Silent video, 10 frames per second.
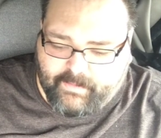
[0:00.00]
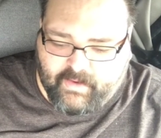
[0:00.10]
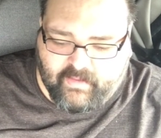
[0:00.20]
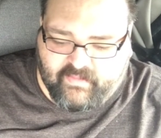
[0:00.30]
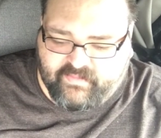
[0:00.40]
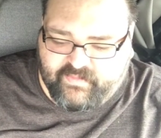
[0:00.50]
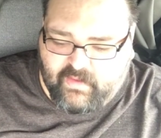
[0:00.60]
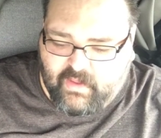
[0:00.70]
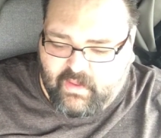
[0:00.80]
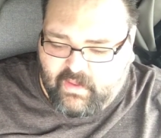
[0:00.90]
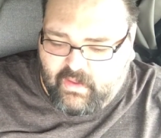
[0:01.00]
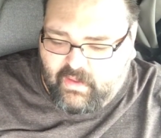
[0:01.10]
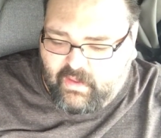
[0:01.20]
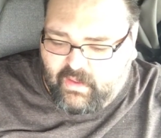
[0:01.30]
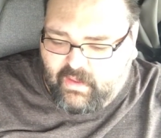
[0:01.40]
pair of,
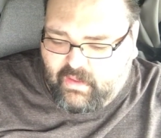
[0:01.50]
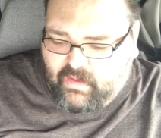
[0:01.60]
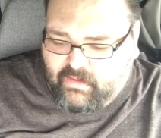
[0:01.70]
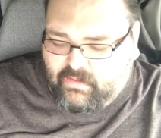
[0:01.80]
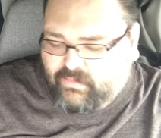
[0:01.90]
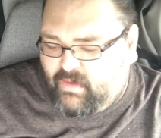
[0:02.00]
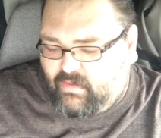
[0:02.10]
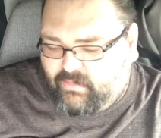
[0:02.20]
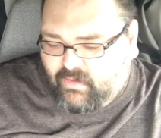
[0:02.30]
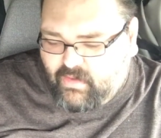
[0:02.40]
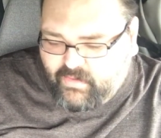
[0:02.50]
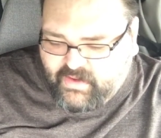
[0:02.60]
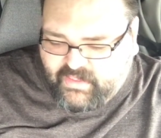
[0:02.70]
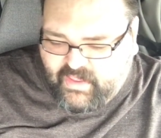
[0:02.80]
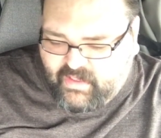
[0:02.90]
we'll go
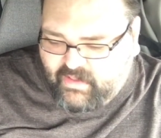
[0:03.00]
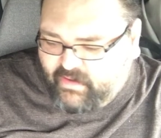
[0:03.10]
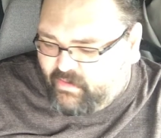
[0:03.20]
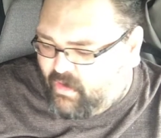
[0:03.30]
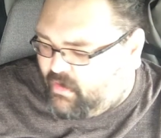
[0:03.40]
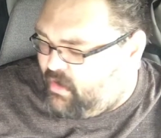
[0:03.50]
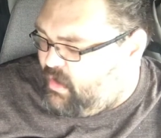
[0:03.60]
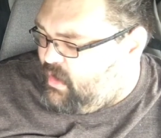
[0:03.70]
into that later on.